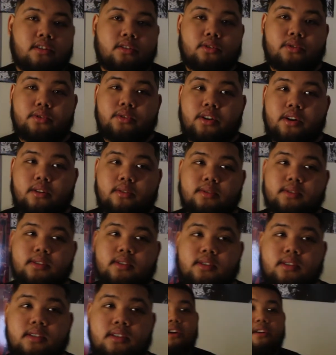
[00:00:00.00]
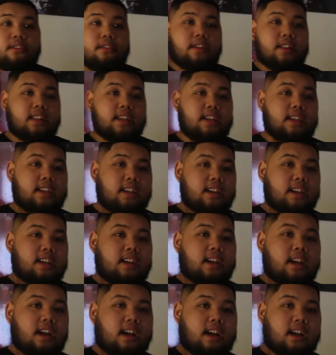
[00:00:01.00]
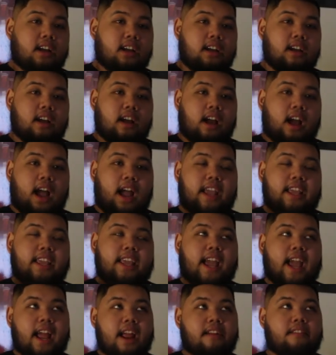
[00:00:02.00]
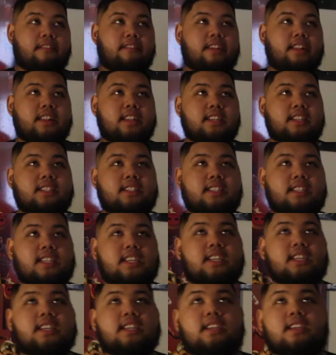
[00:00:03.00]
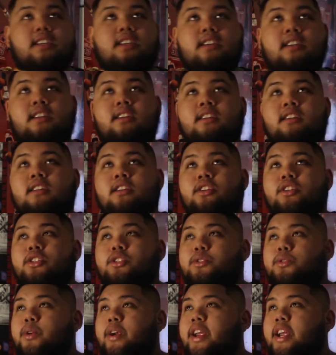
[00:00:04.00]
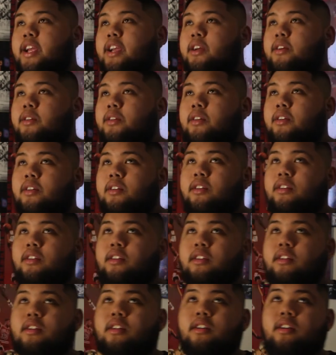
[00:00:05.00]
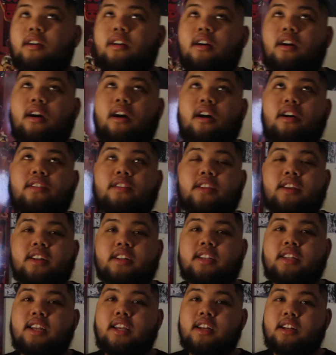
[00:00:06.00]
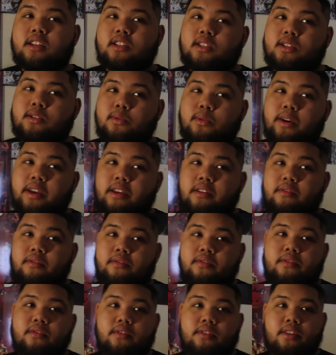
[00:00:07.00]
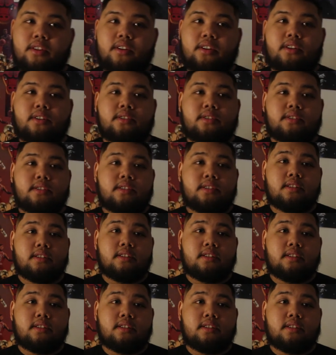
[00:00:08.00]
Who knows? I can't really see Drake on the Adidas wave, you know?